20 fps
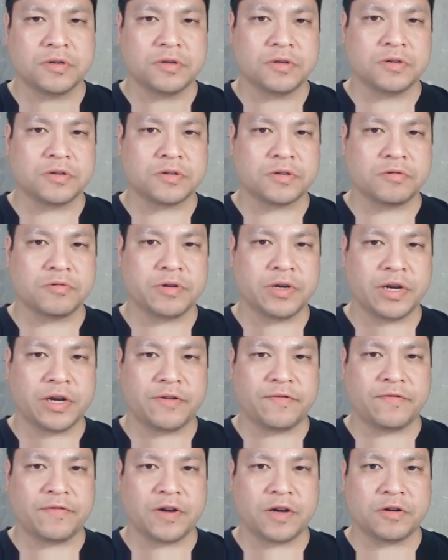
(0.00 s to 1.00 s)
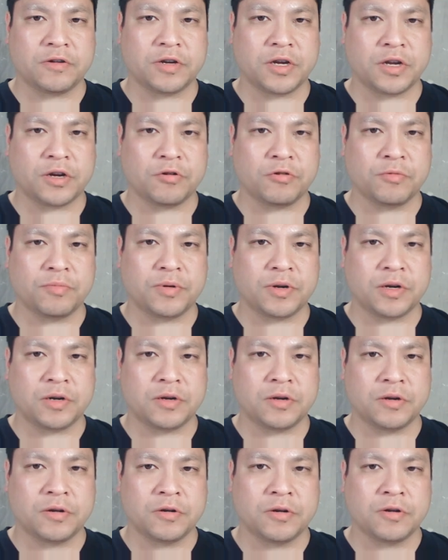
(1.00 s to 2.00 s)
So we had
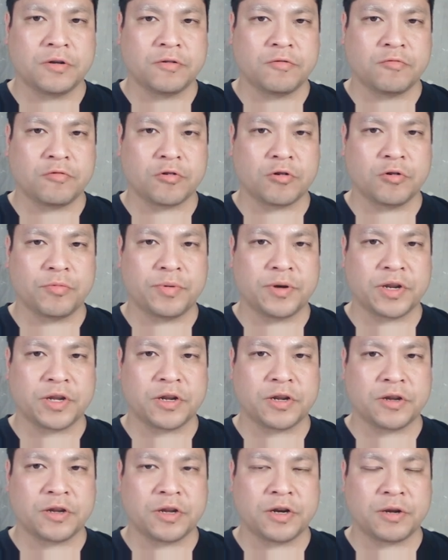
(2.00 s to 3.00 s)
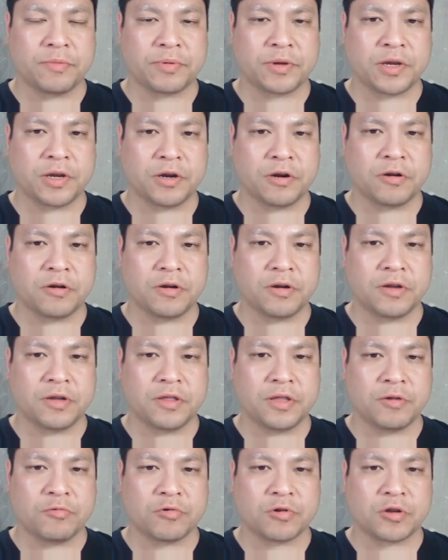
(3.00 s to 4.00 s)
file.open. We're opening it up here,
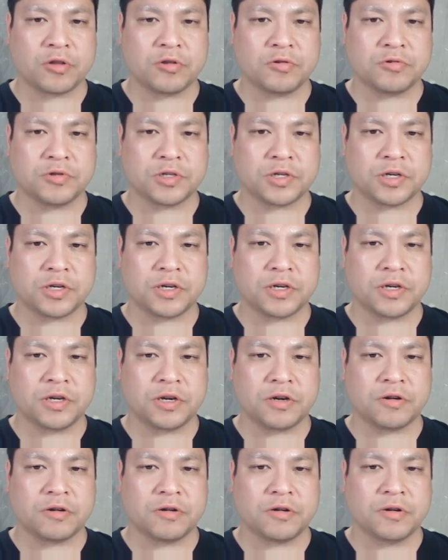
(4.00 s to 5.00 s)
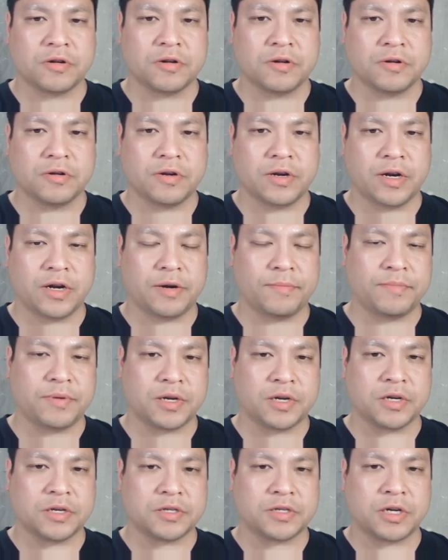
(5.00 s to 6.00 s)
and then we're closing it here.
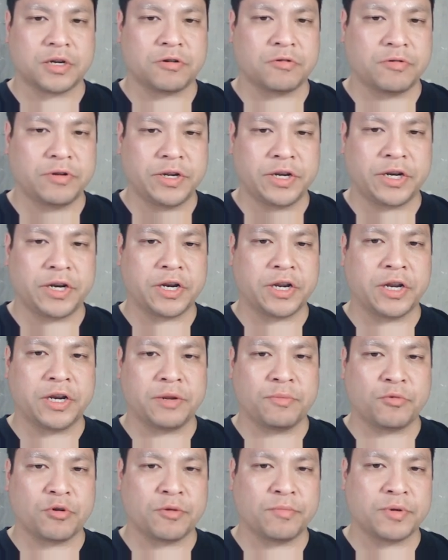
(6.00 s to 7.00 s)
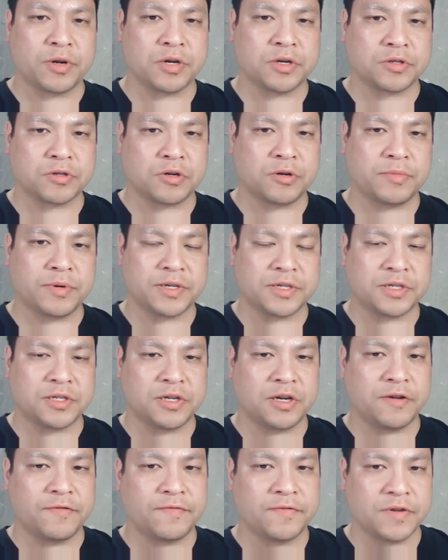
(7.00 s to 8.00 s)
Because I don't need it anymore, because all my
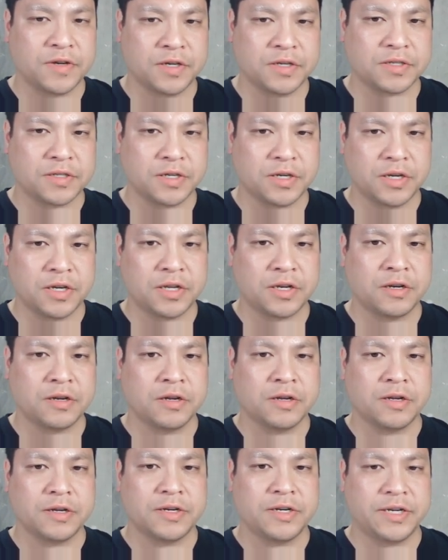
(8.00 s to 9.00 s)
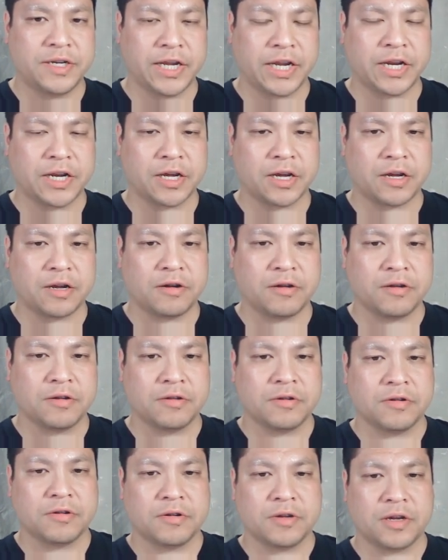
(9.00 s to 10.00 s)
stuff is in data.
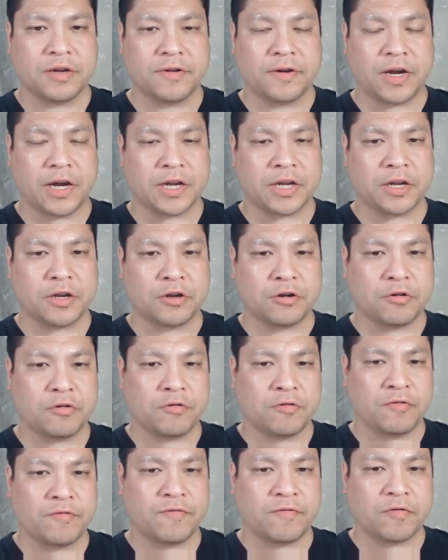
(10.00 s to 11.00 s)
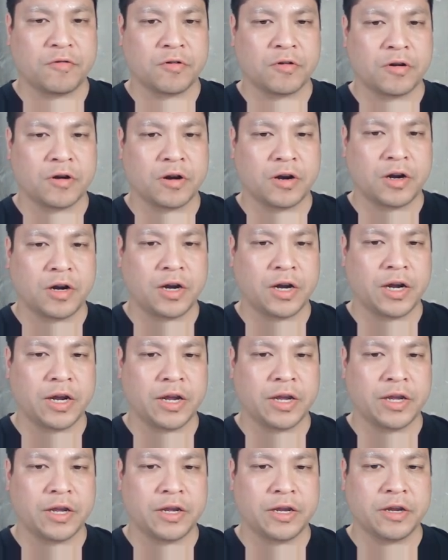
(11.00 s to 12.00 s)
I can go for
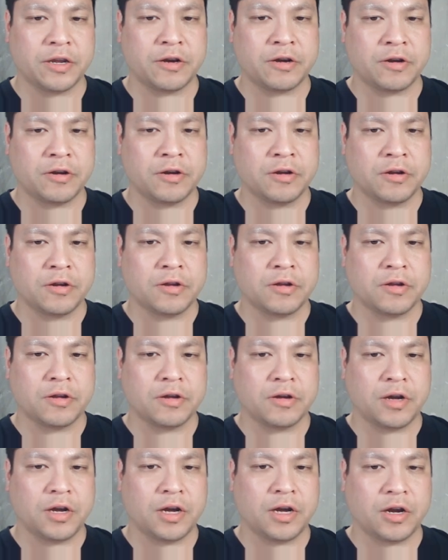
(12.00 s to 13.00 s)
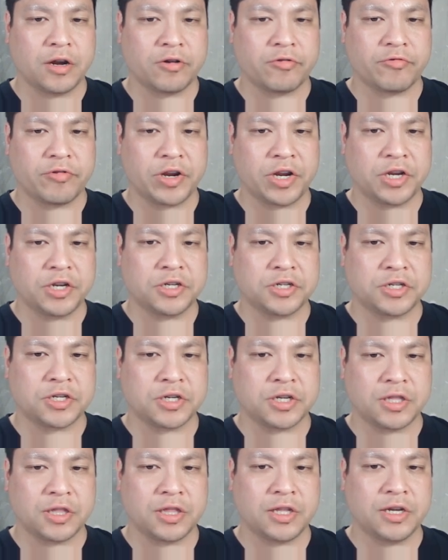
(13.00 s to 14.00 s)
I in
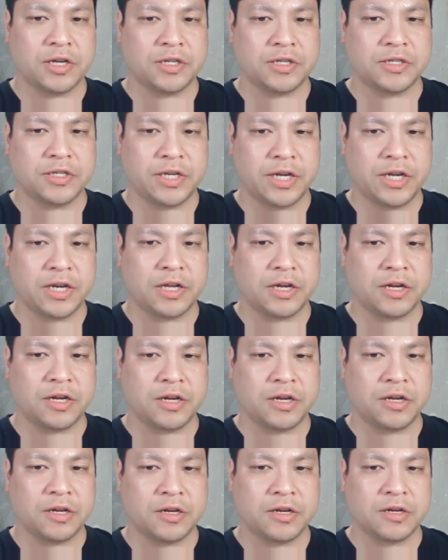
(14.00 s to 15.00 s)
range len data,